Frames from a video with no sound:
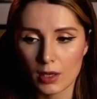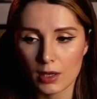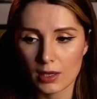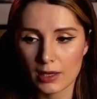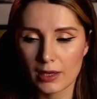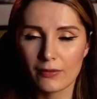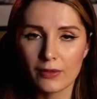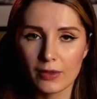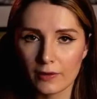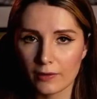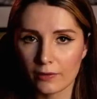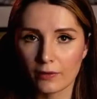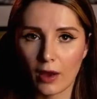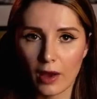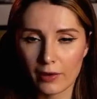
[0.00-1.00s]
Given
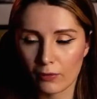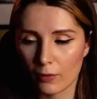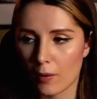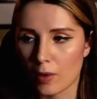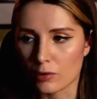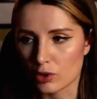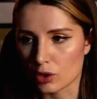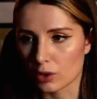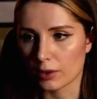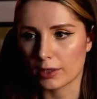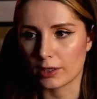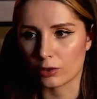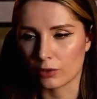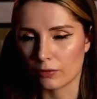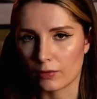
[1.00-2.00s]
these kind of emotional
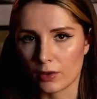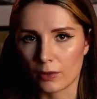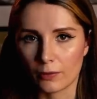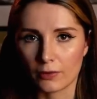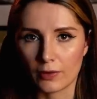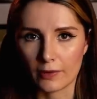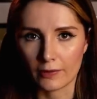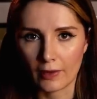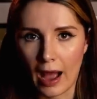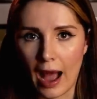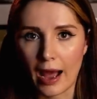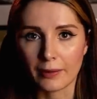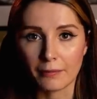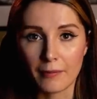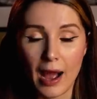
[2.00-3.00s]
interviews he's
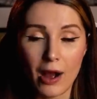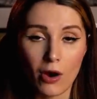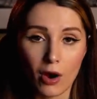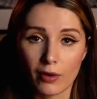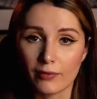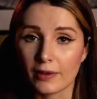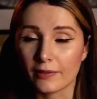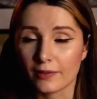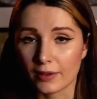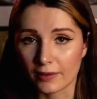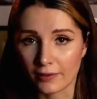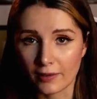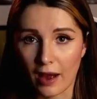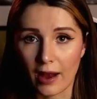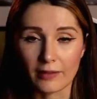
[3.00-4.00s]
had, Matt obviously
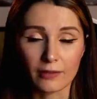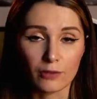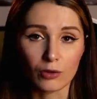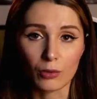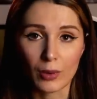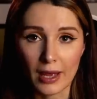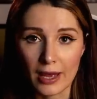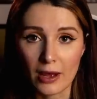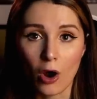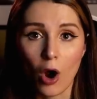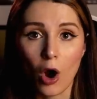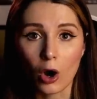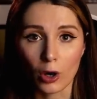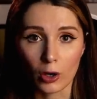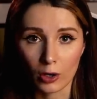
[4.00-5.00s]
decides to hit
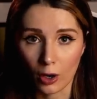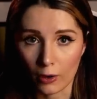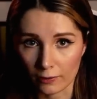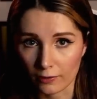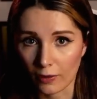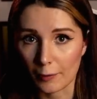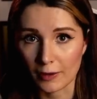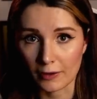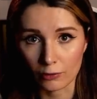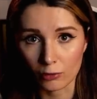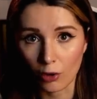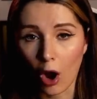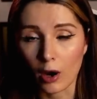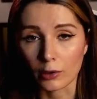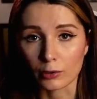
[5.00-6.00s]
hard on some of these
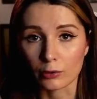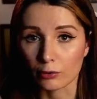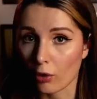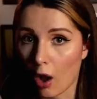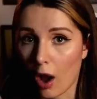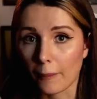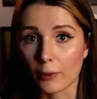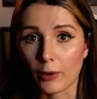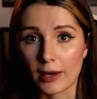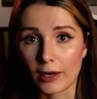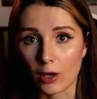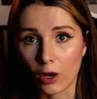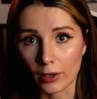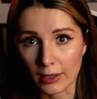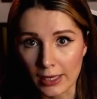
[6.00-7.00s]
doctors
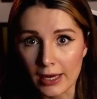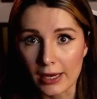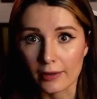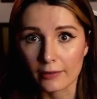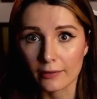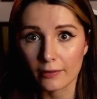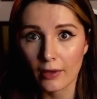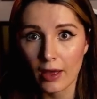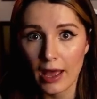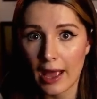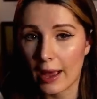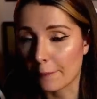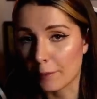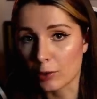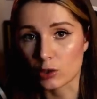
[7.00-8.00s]
operating on kids
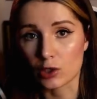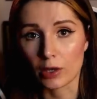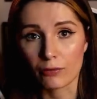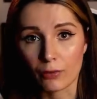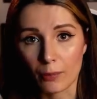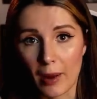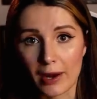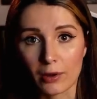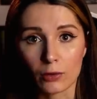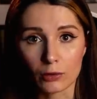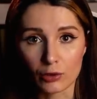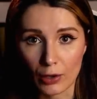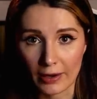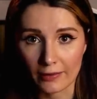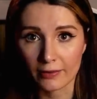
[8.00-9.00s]
and pushing for medical
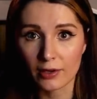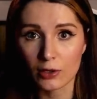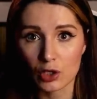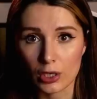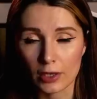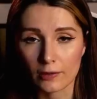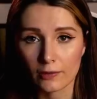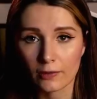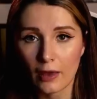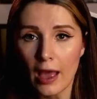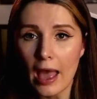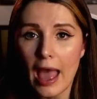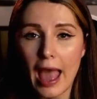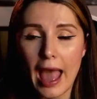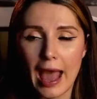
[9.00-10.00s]
transitions.
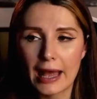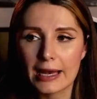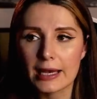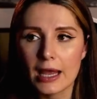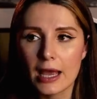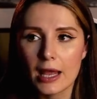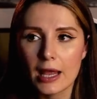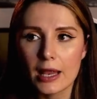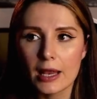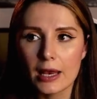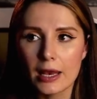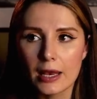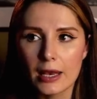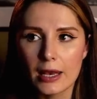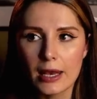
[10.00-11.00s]
And
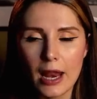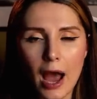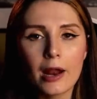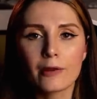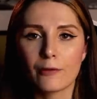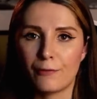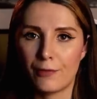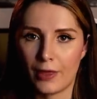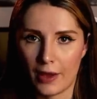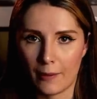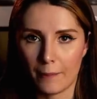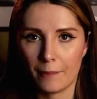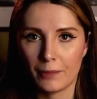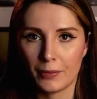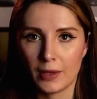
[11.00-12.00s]
none of
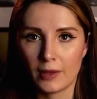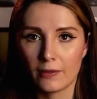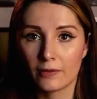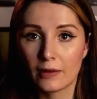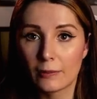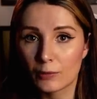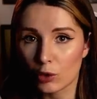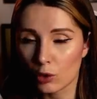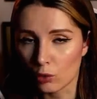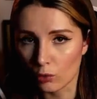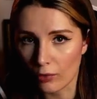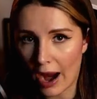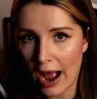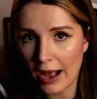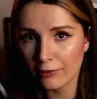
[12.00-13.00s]
them seem to
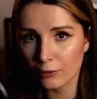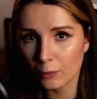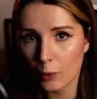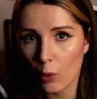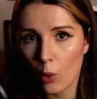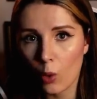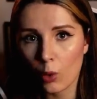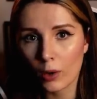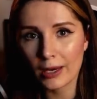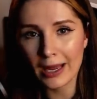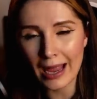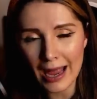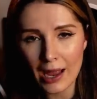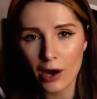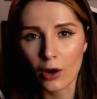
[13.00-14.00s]
grasp or
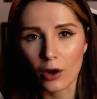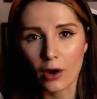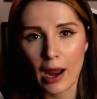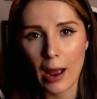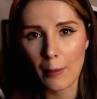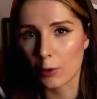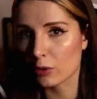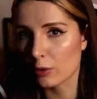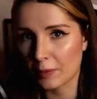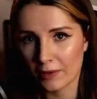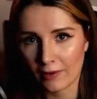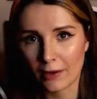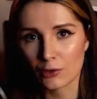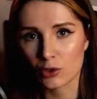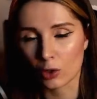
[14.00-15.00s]
care about the
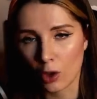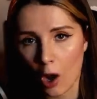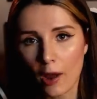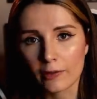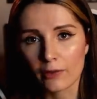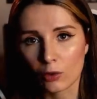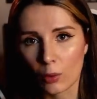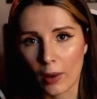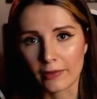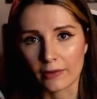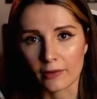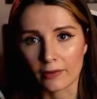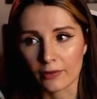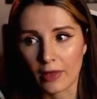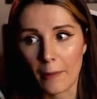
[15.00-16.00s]
potential
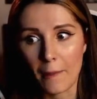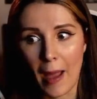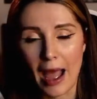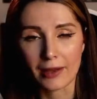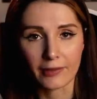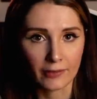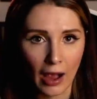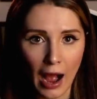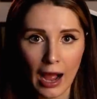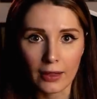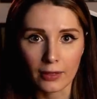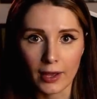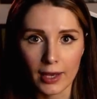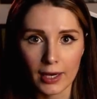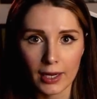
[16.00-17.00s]
consequences that Matt is
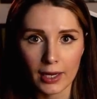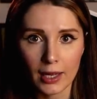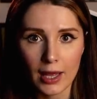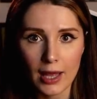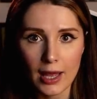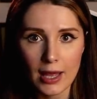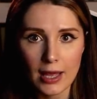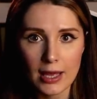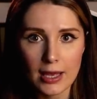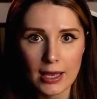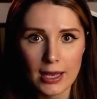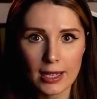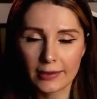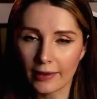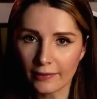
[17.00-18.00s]
highlighting.
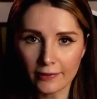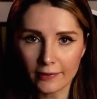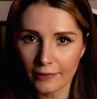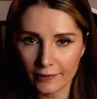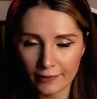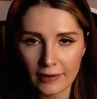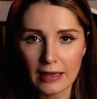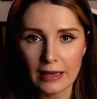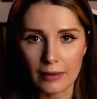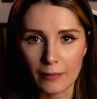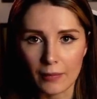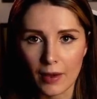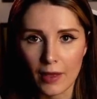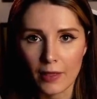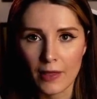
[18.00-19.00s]
It doesn't
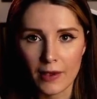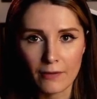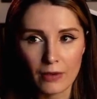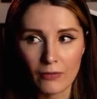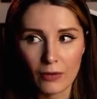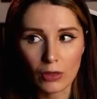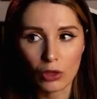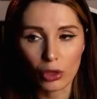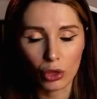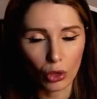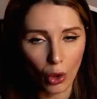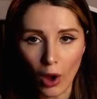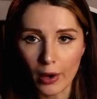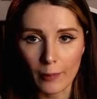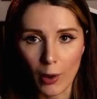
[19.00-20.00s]
seem they have even
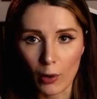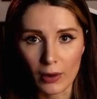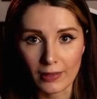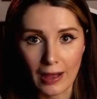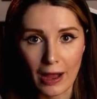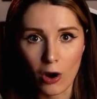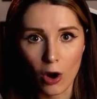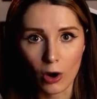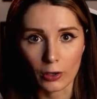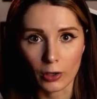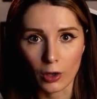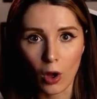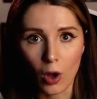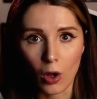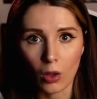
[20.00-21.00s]
thought about it that hard at
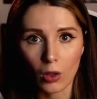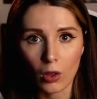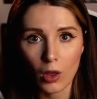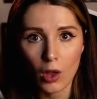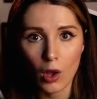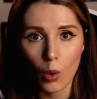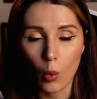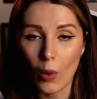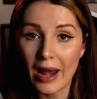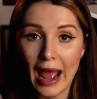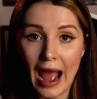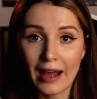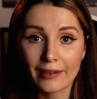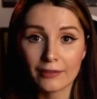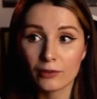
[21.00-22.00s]
all. When
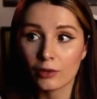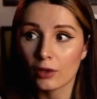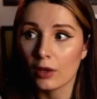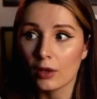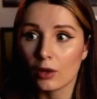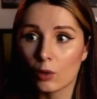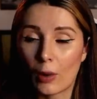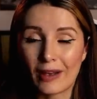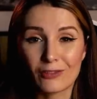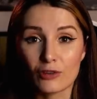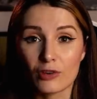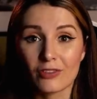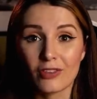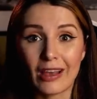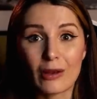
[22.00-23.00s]
asked
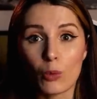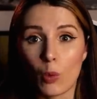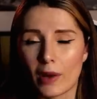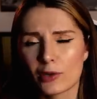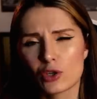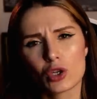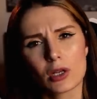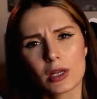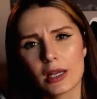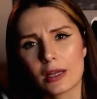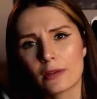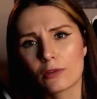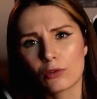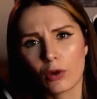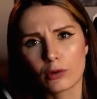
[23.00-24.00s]
questions like, when should a
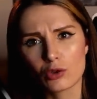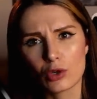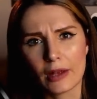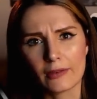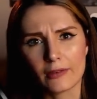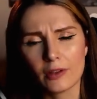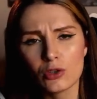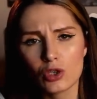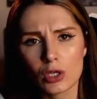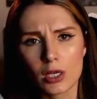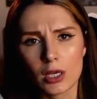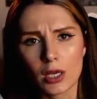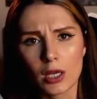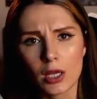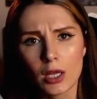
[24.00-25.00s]
kid start
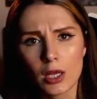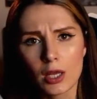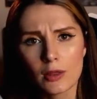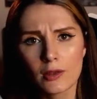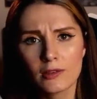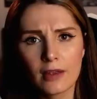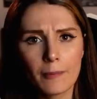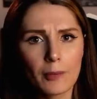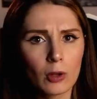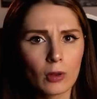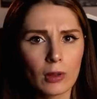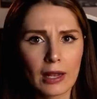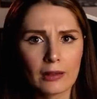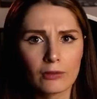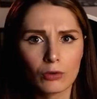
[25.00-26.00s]
transitioning? The typical
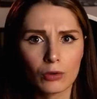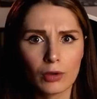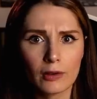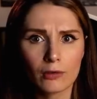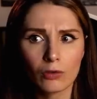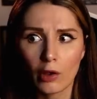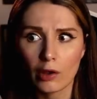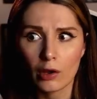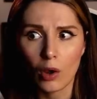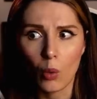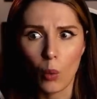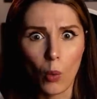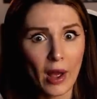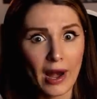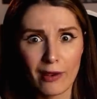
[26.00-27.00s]
answer is,
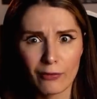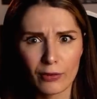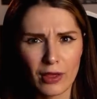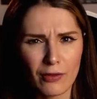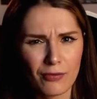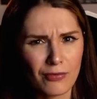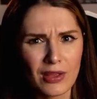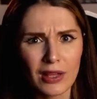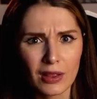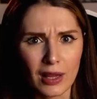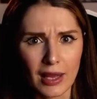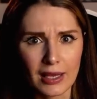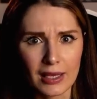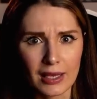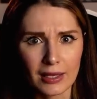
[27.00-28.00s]
whenever they feel
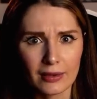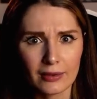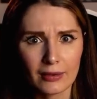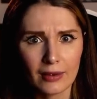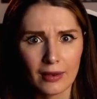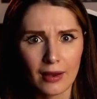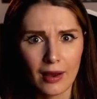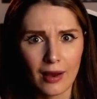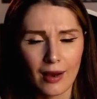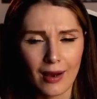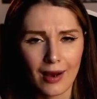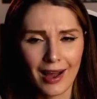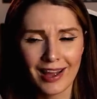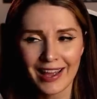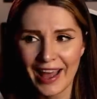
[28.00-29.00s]
like it.
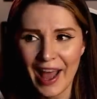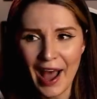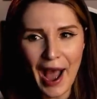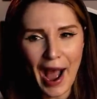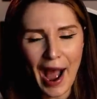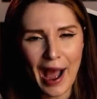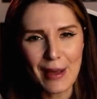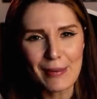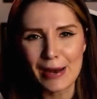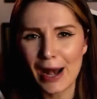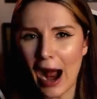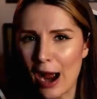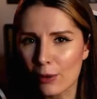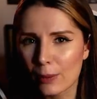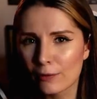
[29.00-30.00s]
I mean,
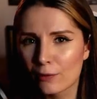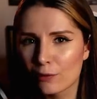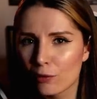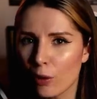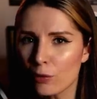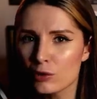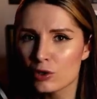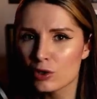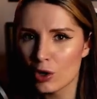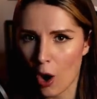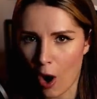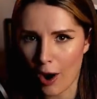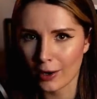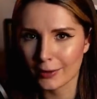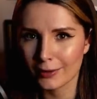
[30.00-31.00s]
I was so
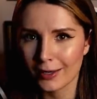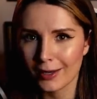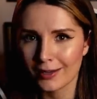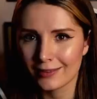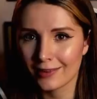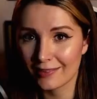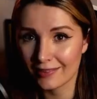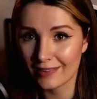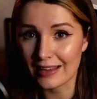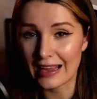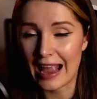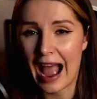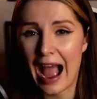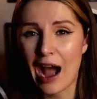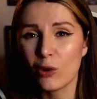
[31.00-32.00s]
shocked to see
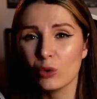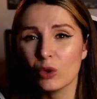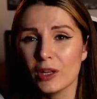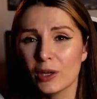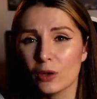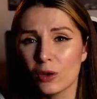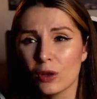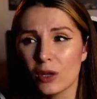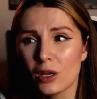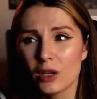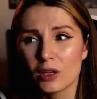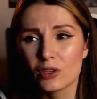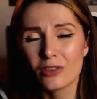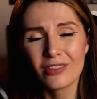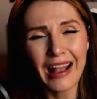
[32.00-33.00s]
how little,
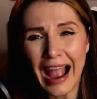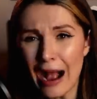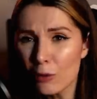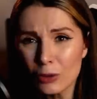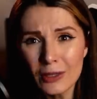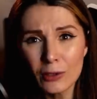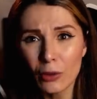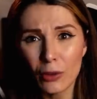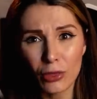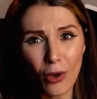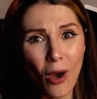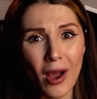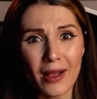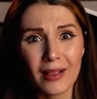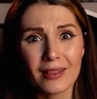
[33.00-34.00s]
just how little
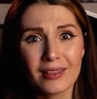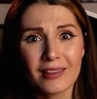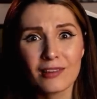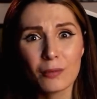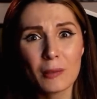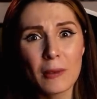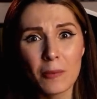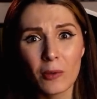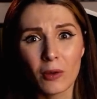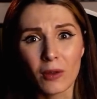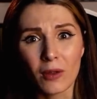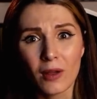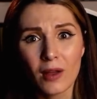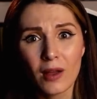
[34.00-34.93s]
thought these people